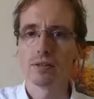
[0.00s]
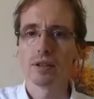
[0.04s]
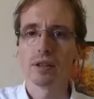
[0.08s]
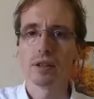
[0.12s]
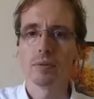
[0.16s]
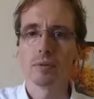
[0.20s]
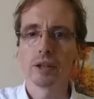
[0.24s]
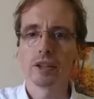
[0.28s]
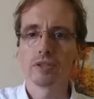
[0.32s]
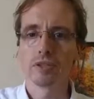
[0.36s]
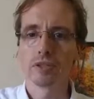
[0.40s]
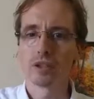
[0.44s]

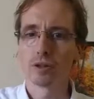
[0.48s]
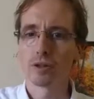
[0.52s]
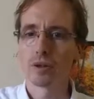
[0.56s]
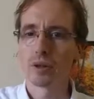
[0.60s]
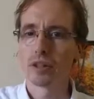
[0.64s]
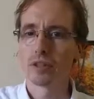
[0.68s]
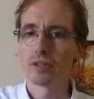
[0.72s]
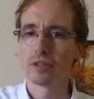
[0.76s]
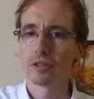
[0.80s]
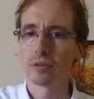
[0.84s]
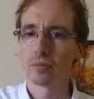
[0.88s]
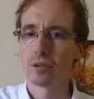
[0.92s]
I'm actually
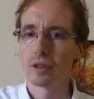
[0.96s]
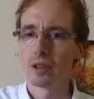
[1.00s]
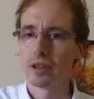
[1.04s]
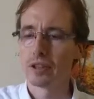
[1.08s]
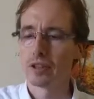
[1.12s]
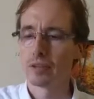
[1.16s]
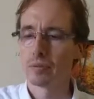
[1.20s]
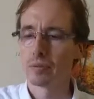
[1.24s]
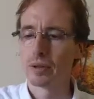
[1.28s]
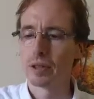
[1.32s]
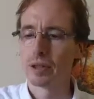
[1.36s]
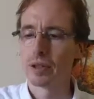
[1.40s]
quite
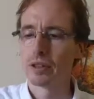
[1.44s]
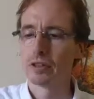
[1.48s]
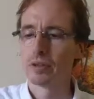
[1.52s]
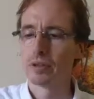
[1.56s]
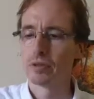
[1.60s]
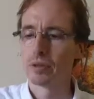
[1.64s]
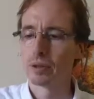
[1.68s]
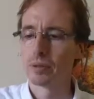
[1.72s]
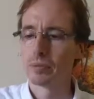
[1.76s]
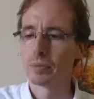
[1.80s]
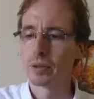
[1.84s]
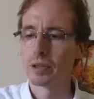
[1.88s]
surprised by
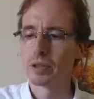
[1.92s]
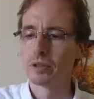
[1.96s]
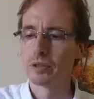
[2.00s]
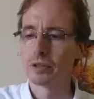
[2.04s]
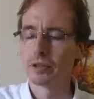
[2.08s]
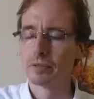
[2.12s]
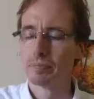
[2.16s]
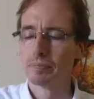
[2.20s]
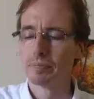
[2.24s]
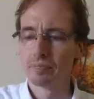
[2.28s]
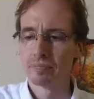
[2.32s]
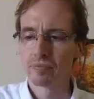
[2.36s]
this one
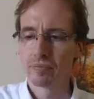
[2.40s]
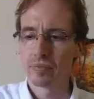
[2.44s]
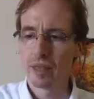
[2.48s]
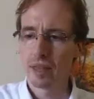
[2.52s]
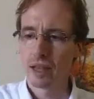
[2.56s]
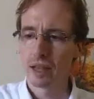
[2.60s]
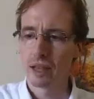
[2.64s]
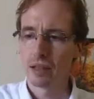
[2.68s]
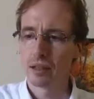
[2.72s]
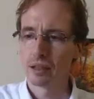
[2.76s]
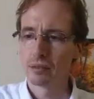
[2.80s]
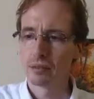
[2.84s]
because
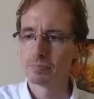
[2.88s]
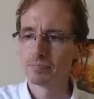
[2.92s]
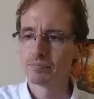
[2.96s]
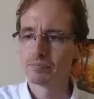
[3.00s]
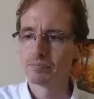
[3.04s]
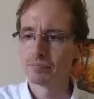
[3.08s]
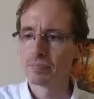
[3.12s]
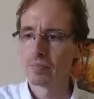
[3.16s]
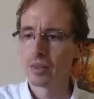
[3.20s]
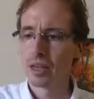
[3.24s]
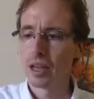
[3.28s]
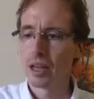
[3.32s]

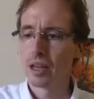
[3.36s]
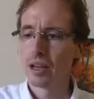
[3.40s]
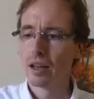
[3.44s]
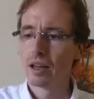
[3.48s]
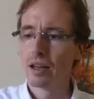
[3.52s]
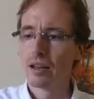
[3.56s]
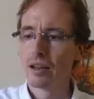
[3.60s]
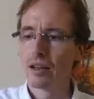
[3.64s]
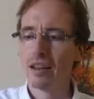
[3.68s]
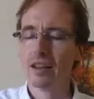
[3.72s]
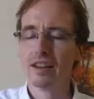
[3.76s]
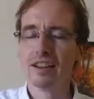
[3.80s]

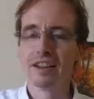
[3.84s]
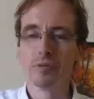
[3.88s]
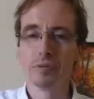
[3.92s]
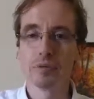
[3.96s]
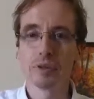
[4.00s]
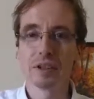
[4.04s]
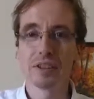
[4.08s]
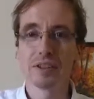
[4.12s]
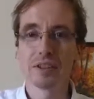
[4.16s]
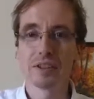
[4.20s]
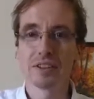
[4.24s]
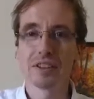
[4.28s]

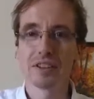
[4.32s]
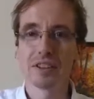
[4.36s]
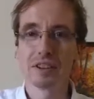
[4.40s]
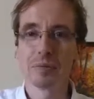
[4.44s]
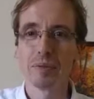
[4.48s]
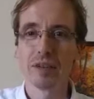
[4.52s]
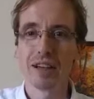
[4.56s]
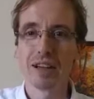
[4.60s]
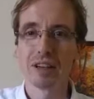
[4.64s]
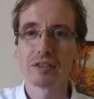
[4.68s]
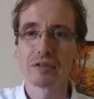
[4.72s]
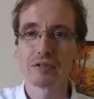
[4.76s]
of the
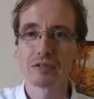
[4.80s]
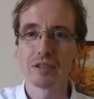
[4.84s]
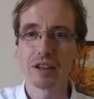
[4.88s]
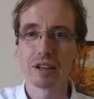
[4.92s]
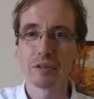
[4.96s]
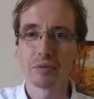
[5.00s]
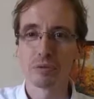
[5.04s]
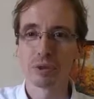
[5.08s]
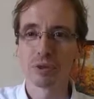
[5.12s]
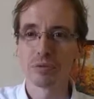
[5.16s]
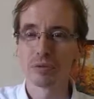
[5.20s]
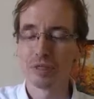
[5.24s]
amount of
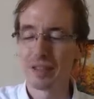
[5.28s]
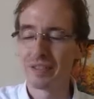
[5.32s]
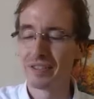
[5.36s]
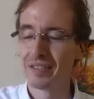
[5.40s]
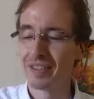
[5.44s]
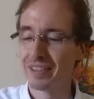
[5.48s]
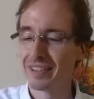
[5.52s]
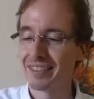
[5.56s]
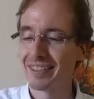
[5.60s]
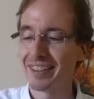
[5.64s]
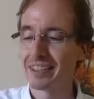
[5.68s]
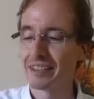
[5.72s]
raspberry flavour
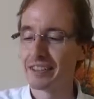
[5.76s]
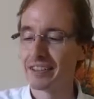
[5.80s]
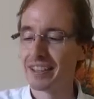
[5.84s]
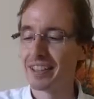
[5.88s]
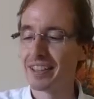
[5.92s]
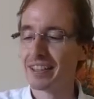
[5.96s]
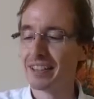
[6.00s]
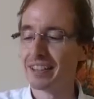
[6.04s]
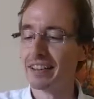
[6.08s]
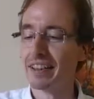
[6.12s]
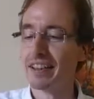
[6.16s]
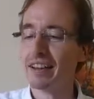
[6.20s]
that's actually
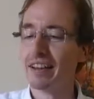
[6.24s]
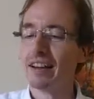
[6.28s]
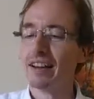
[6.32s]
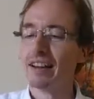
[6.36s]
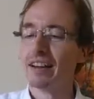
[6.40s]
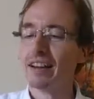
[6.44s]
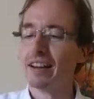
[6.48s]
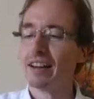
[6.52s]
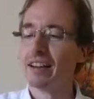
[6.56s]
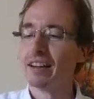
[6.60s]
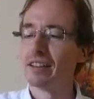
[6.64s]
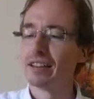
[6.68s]
in it.
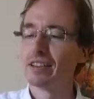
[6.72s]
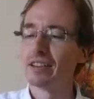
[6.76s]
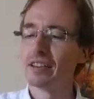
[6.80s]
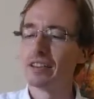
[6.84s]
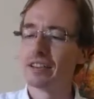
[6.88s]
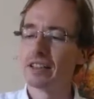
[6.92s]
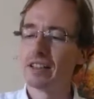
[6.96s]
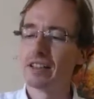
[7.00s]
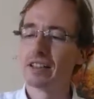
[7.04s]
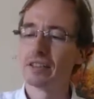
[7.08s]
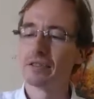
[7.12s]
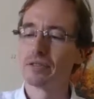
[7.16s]
I
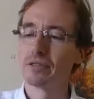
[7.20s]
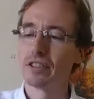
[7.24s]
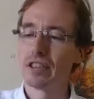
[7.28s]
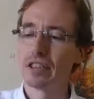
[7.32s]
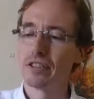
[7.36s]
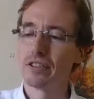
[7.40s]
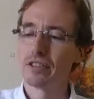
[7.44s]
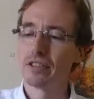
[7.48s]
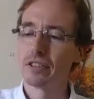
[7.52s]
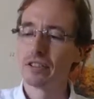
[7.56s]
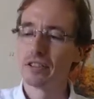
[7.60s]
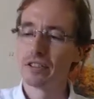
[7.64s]
don't think I've
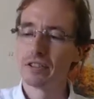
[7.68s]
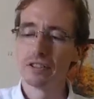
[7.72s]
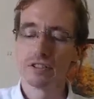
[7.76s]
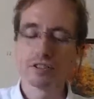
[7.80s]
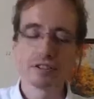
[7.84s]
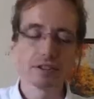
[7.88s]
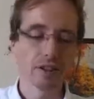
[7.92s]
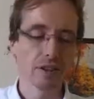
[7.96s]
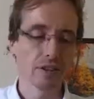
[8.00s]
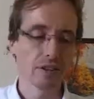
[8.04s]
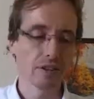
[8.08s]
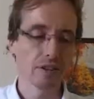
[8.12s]

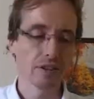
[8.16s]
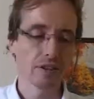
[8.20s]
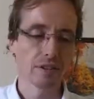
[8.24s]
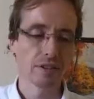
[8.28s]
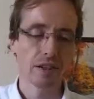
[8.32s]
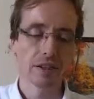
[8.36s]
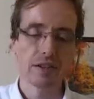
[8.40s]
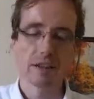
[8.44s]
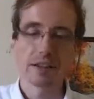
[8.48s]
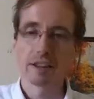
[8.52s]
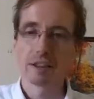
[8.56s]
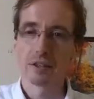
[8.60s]
tasted
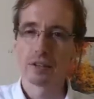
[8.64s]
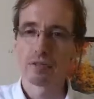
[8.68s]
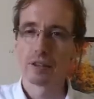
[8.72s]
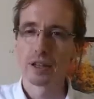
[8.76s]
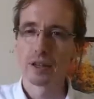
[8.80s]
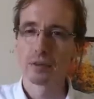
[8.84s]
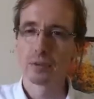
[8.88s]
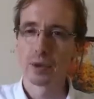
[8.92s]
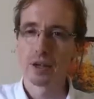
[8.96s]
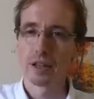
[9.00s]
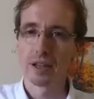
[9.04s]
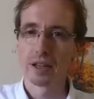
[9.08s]
a
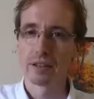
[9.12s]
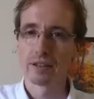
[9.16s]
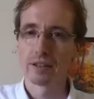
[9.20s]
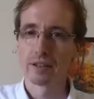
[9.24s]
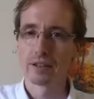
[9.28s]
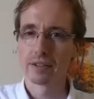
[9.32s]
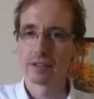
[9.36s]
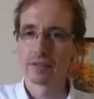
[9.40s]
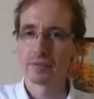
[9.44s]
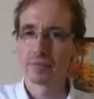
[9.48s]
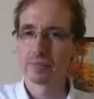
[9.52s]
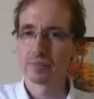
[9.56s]
red wine that